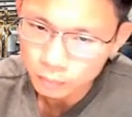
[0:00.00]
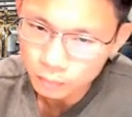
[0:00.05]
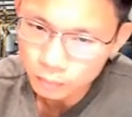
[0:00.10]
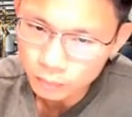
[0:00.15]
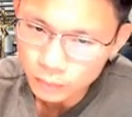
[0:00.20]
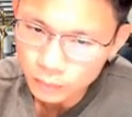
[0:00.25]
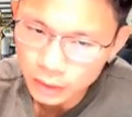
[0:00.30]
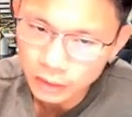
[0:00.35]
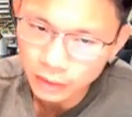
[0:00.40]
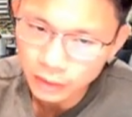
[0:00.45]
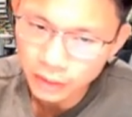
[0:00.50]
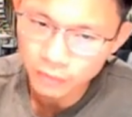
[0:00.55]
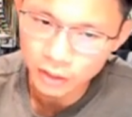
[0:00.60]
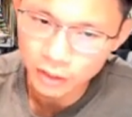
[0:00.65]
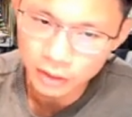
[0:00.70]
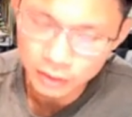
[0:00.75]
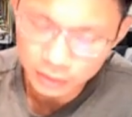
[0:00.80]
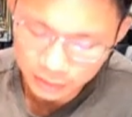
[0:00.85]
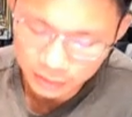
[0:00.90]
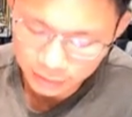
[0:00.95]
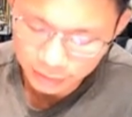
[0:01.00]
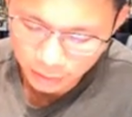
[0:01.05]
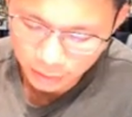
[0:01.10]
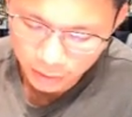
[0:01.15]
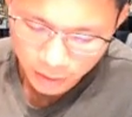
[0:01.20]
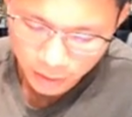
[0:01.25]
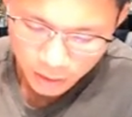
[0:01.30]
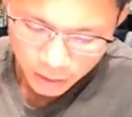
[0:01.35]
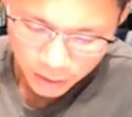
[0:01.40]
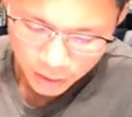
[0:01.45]
the caveats.
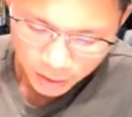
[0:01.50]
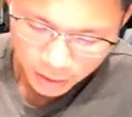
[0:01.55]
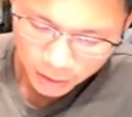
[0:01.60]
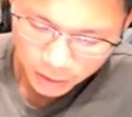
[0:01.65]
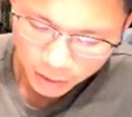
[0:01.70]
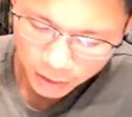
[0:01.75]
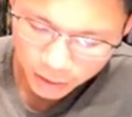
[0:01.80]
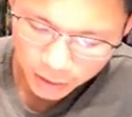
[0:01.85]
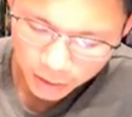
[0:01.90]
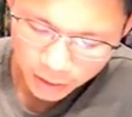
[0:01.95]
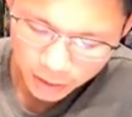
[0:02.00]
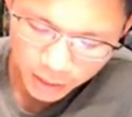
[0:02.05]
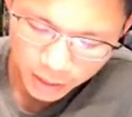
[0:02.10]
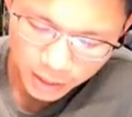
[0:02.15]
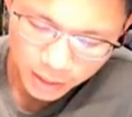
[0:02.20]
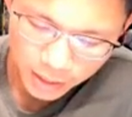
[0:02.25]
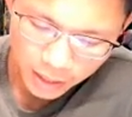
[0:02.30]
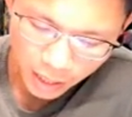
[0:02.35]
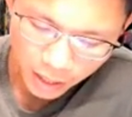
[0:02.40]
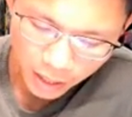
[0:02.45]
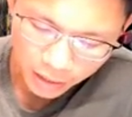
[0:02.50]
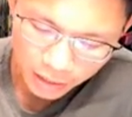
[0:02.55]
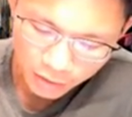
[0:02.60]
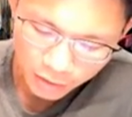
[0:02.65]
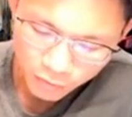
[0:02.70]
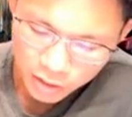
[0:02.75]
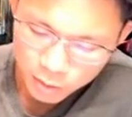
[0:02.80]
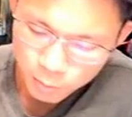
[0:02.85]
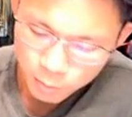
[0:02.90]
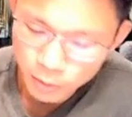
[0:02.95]
And then there are even
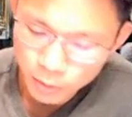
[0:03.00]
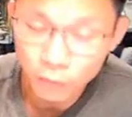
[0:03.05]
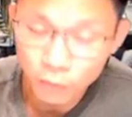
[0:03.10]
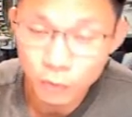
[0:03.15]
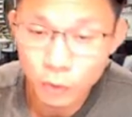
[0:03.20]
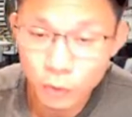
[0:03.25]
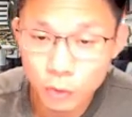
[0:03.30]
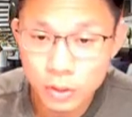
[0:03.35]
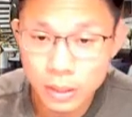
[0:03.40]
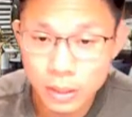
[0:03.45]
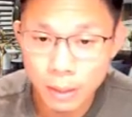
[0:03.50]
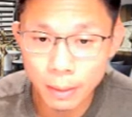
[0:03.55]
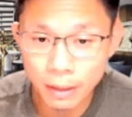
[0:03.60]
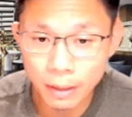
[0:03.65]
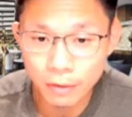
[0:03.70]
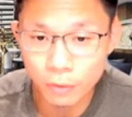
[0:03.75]
split of those that are buying for